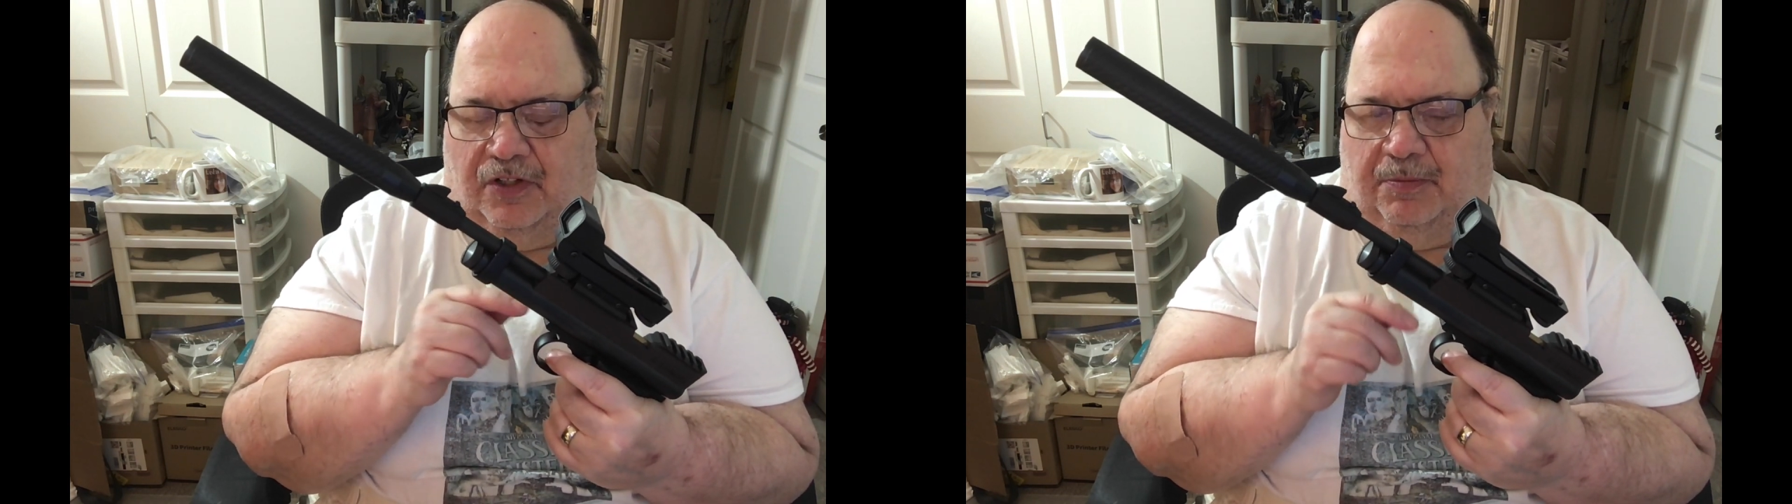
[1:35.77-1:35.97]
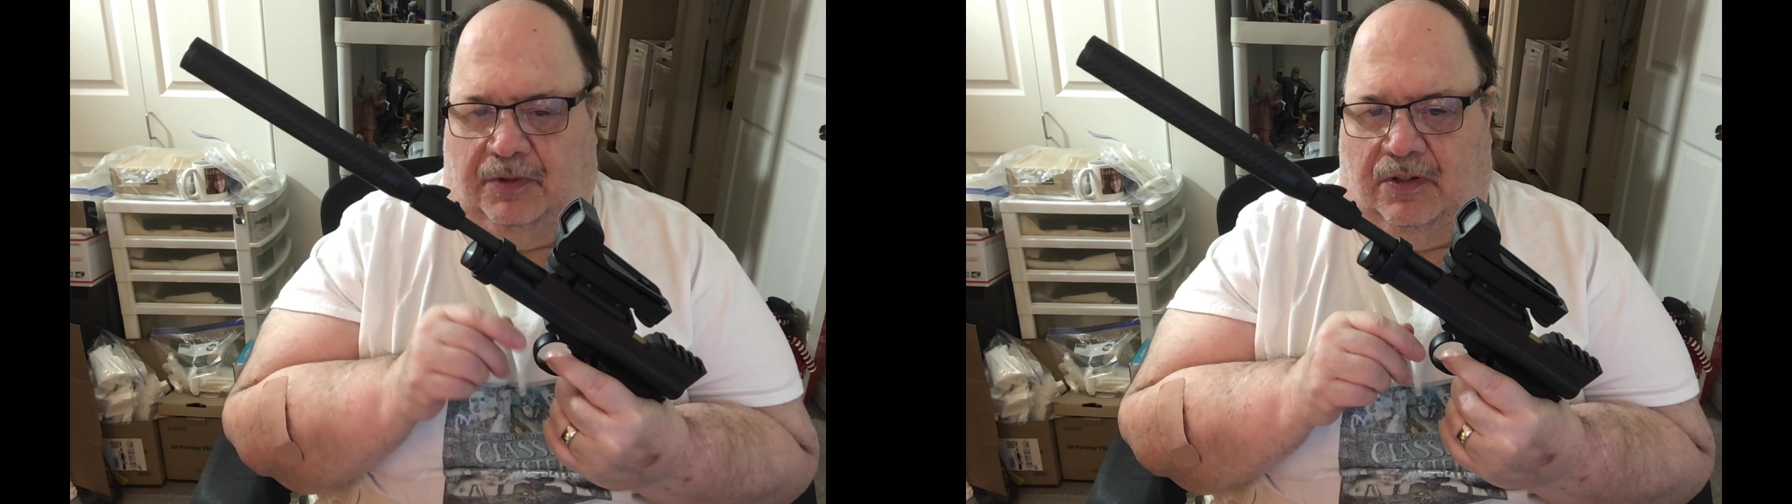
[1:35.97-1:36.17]

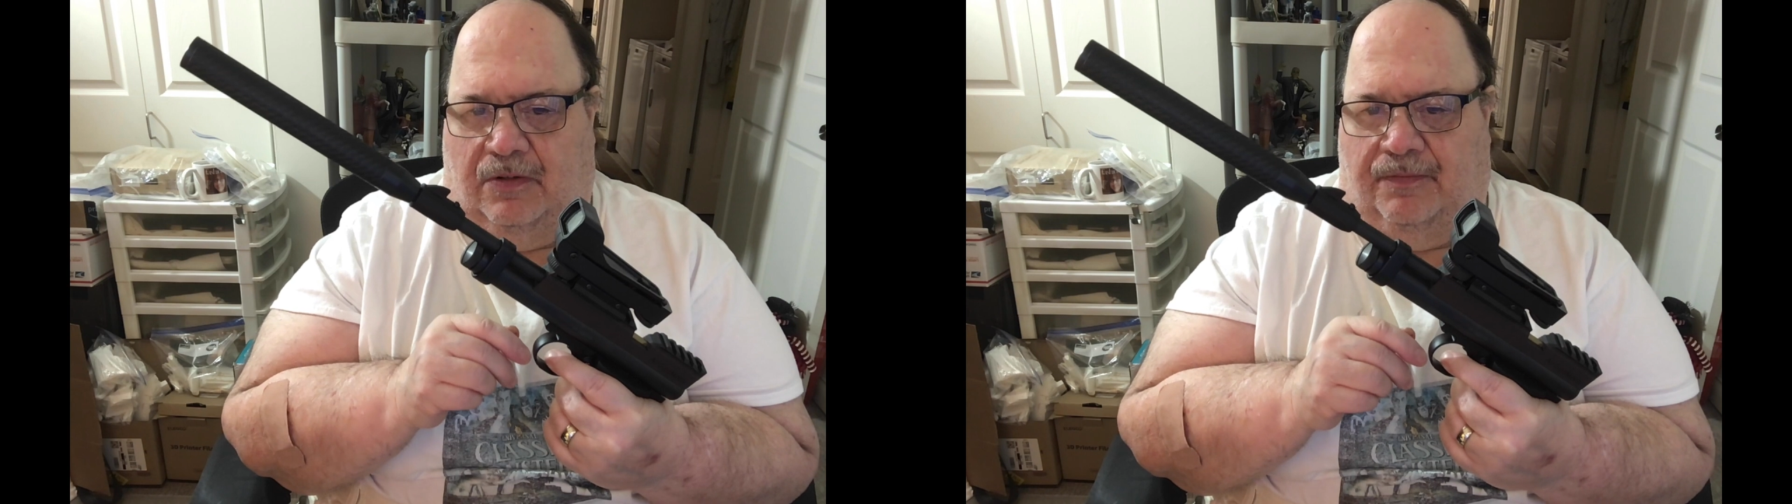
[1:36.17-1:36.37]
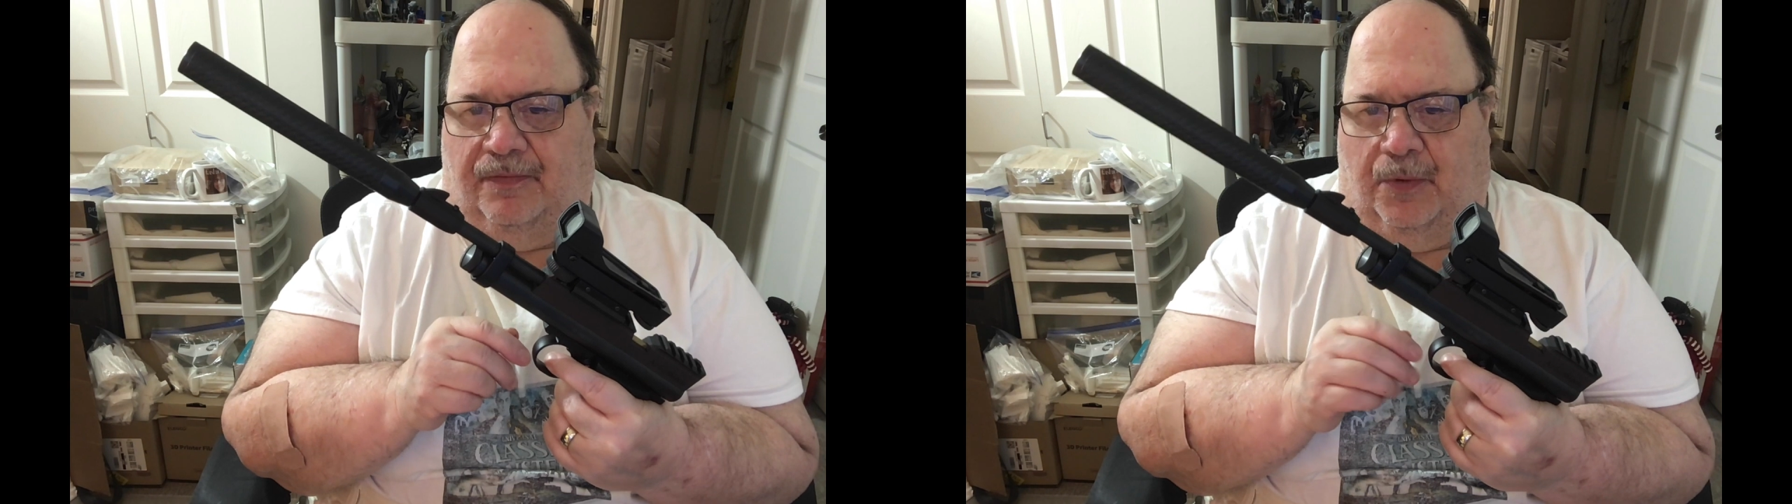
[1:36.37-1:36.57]
below
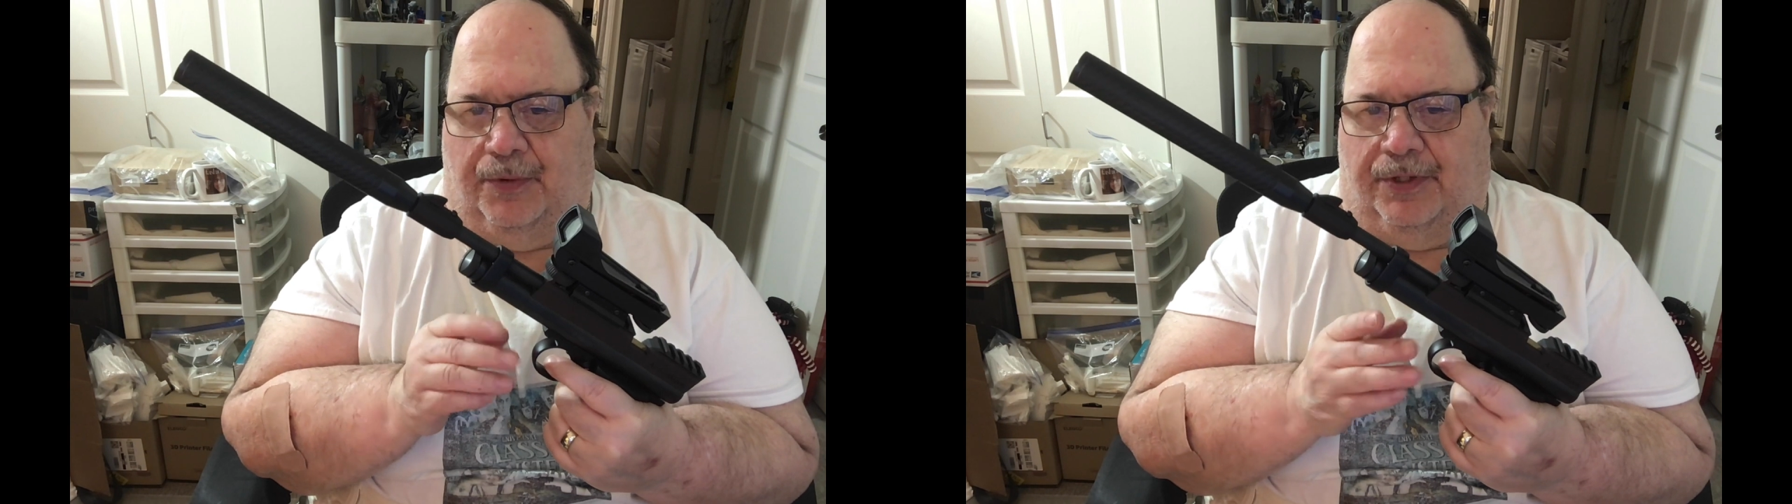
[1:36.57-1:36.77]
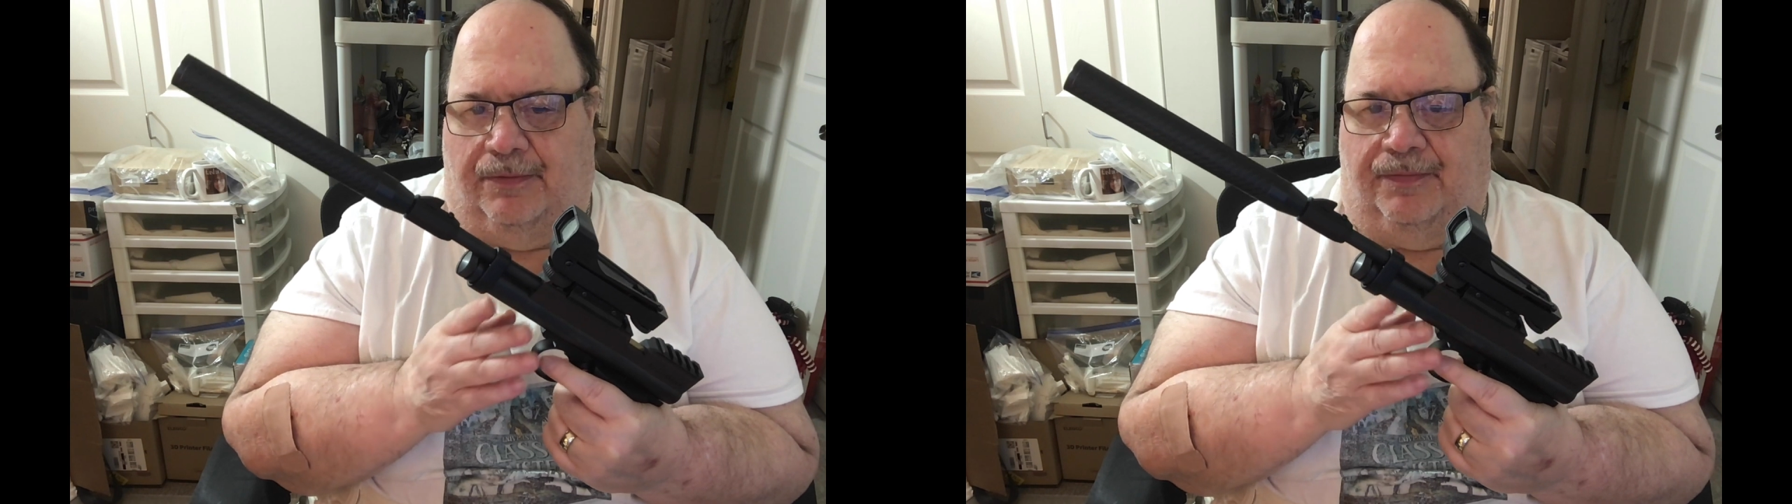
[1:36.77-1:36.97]
for
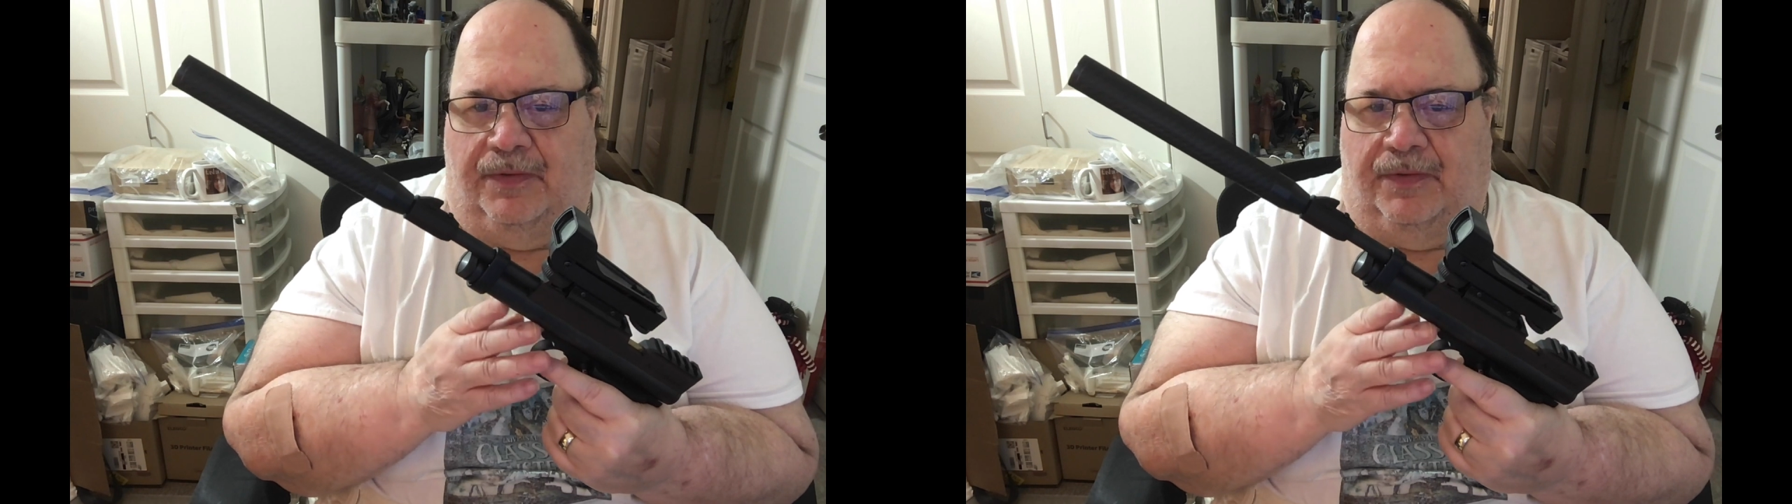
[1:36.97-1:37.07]
you.